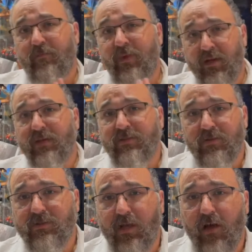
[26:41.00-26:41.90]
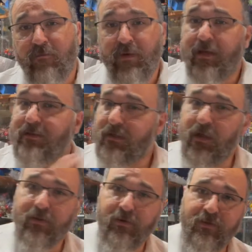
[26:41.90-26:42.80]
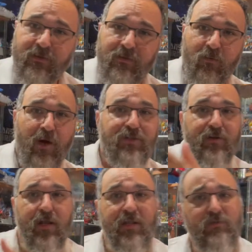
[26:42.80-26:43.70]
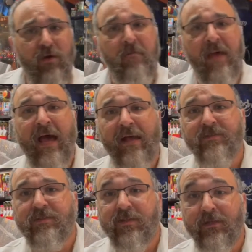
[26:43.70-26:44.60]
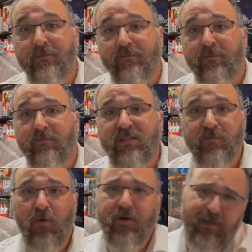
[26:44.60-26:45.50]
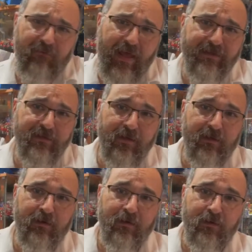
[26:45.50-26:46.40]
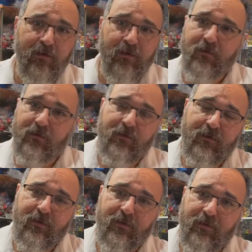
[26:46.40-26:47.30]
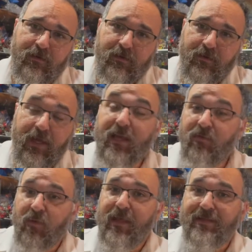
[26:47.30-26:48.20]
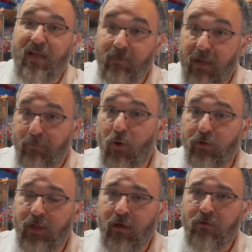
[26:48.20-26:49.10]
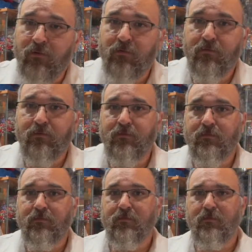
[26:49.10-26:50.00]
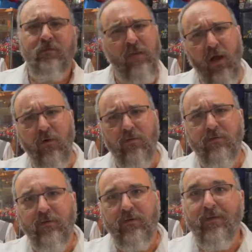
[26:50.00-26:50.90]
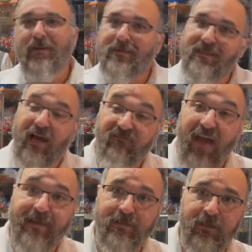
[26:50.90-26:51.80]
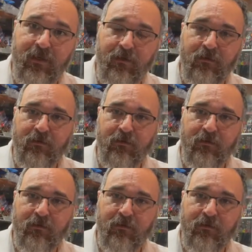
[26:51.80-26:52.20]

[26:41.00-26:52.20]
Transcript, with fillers: be nice to yourself, be nice to others, wash your hands, wear a mask, be smart, get vaccinated. Hey, you remember that time you got polio? No, because you got vaccinated.